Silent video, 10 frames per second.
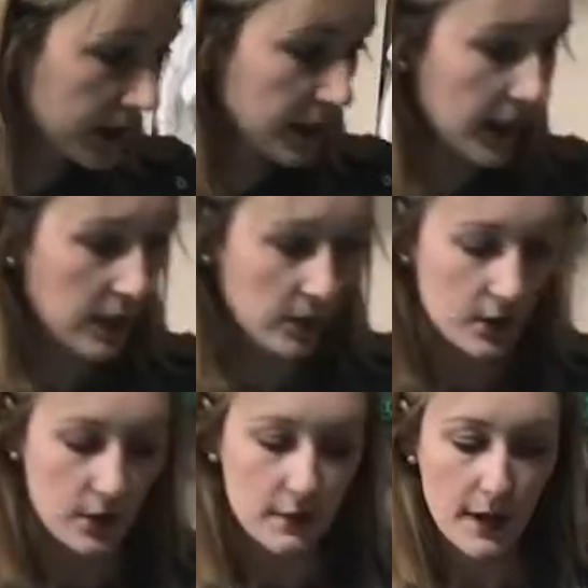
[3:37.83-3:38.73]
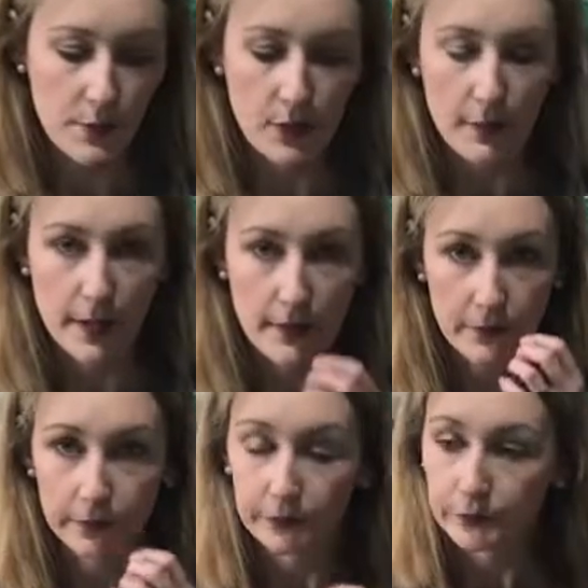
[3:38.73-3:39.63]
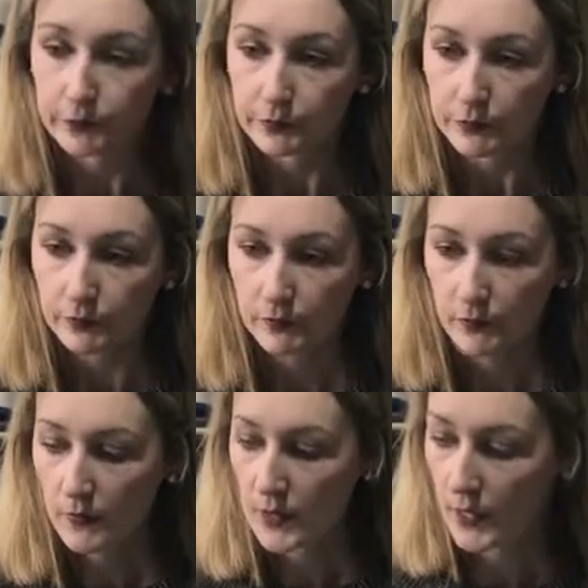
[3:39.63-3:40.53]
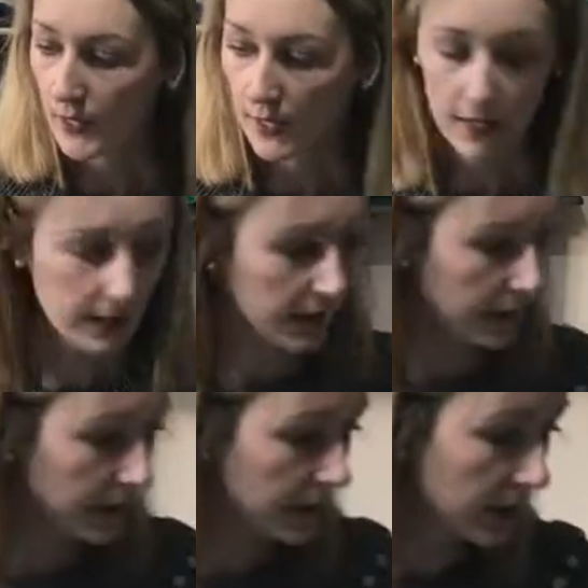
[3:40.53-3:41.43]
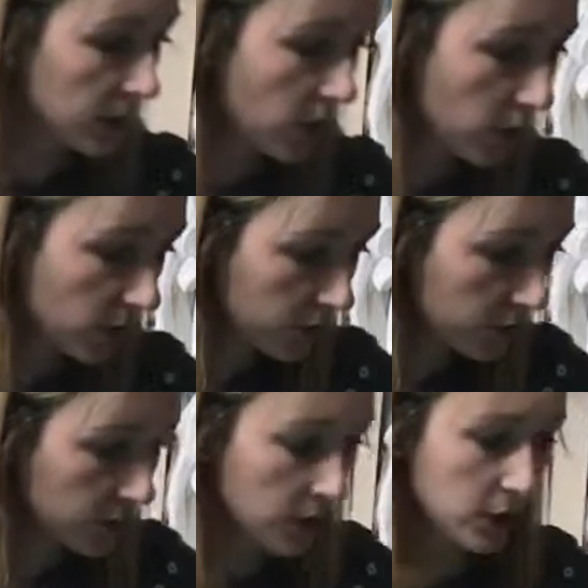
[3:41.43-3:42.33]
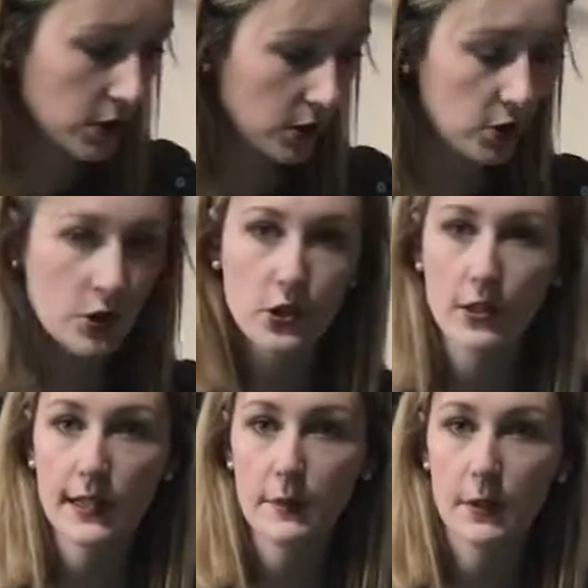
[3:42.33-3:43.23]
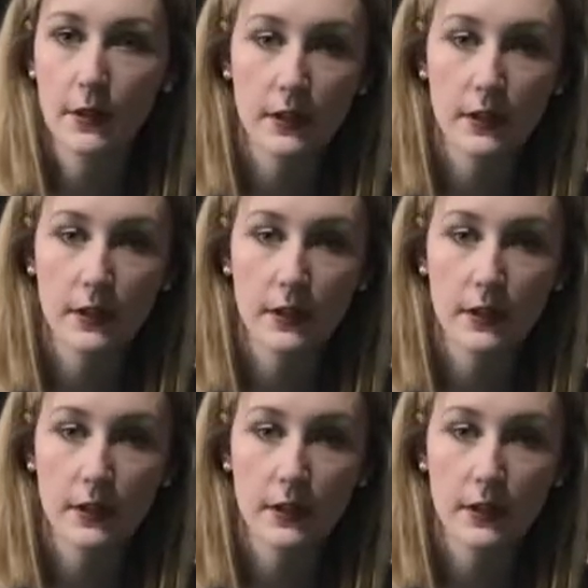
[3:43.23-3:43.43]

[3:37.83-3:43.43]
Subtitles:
Dylon fabric paint, and I've got one from Tulip,